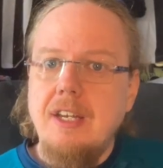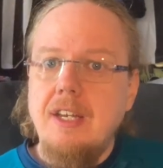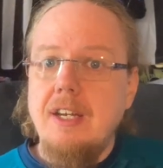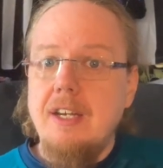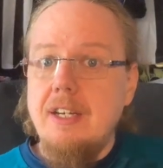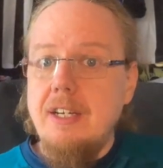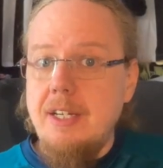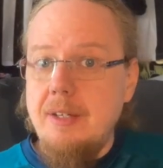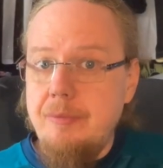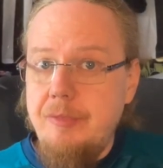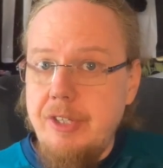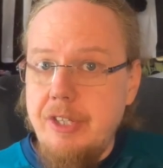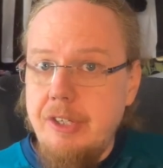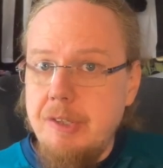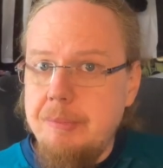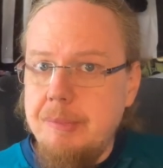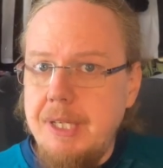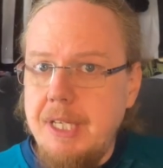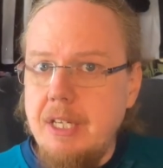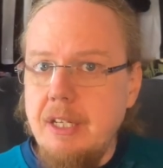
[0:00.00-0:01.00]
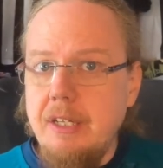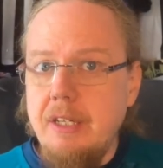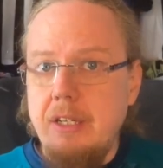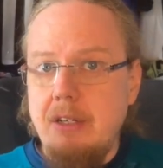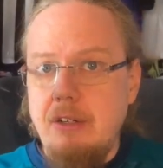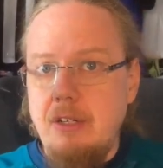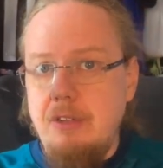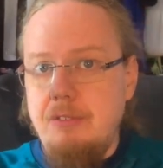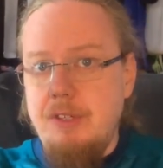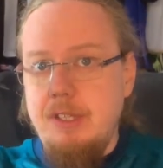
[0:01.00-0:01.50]
I'm wearing Milan,
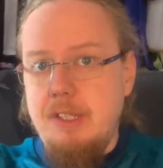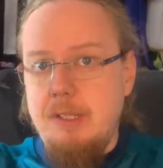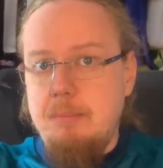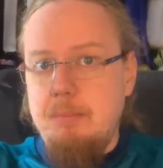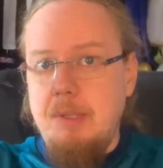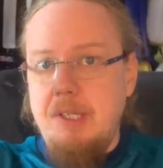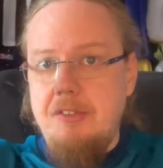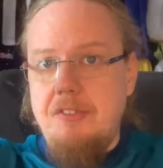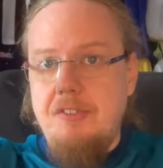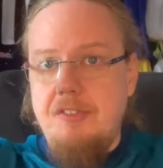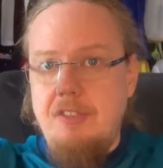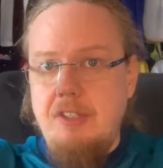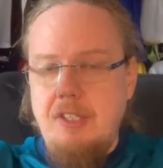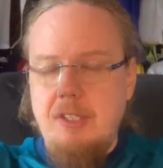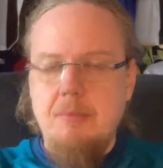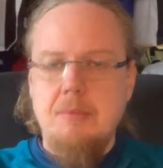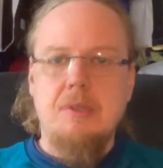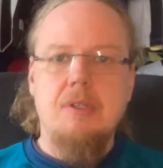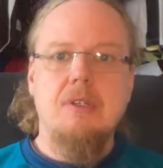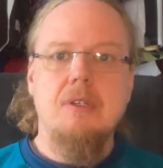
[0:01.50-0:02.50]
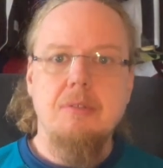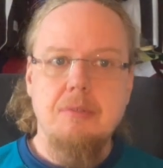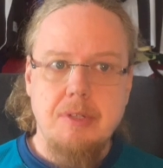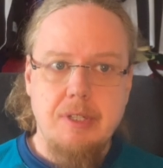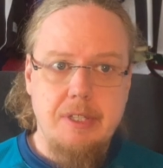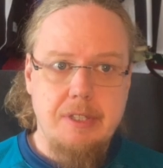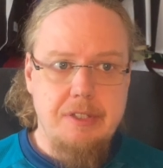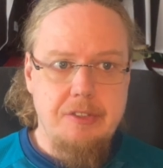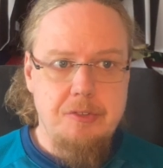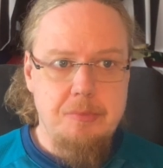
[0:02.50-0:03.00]
however the best team
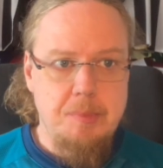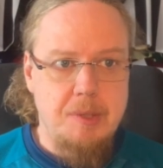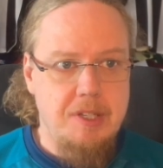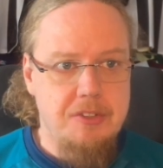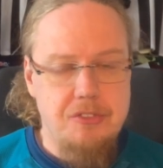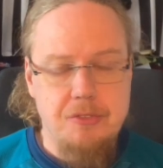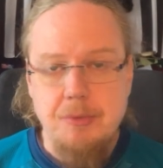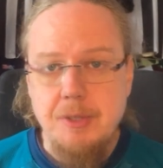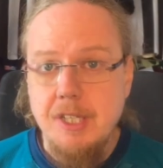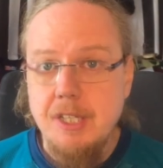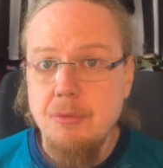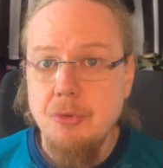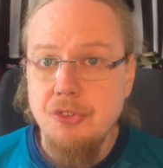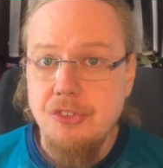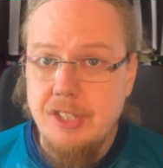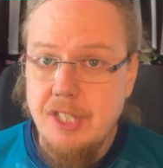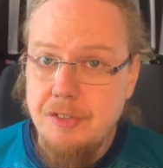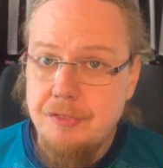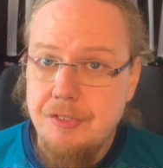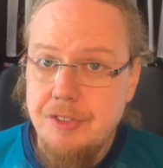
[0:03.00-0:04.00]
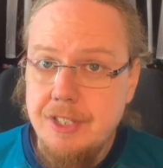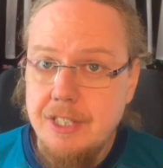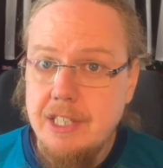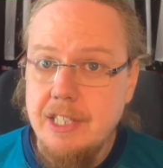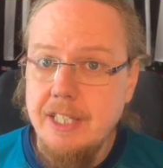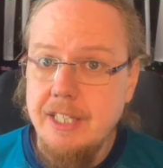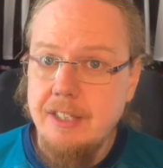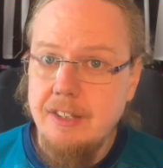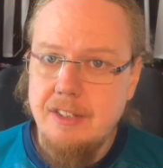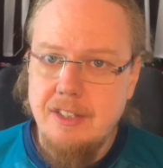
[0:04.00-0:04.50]
over uh, this past week was
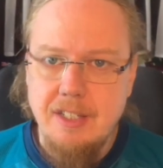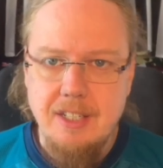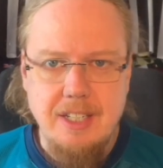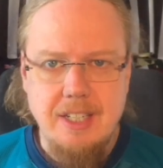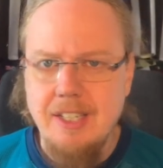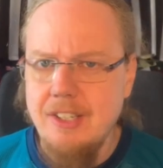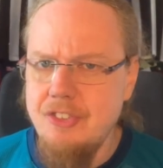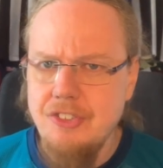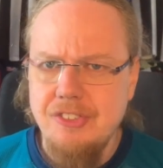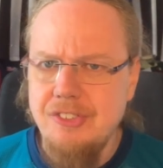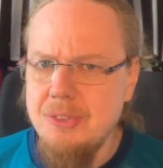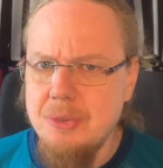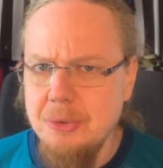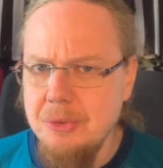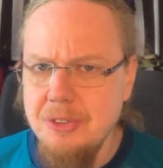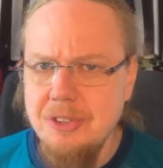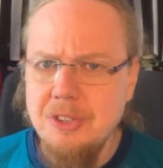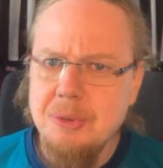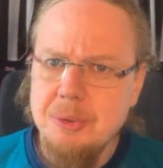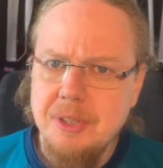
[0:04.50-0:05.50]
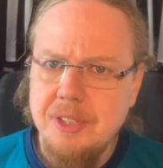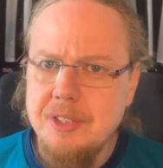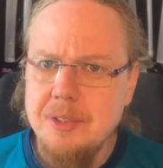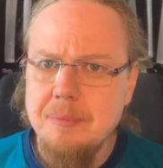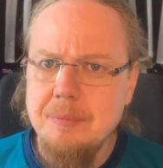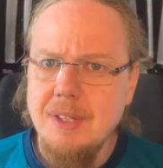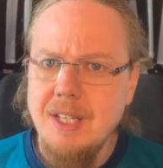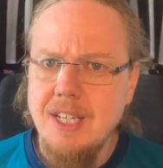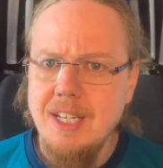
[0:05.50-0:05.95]
definitely Inter. I just couldn't do it.